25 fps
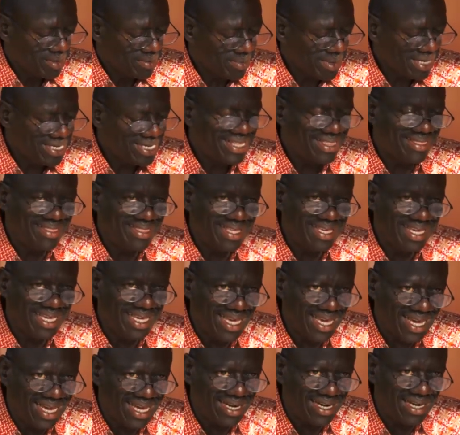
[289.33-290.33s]
but in
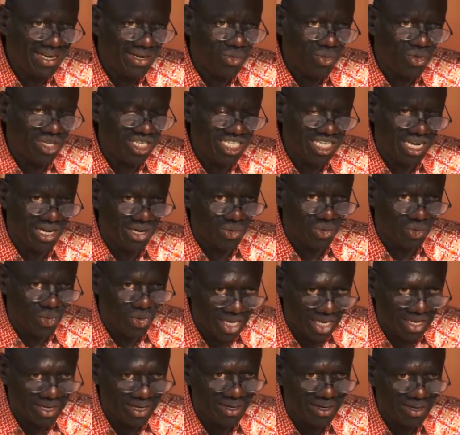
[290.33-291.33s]
the end we shall
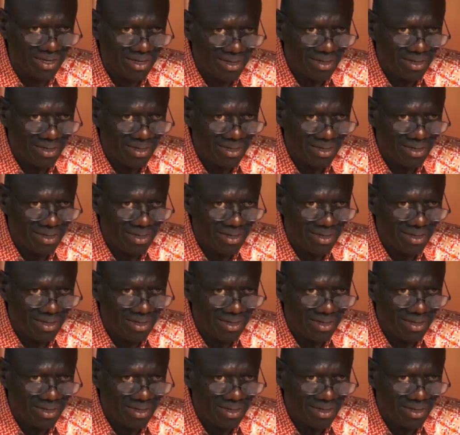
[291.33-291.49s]
win.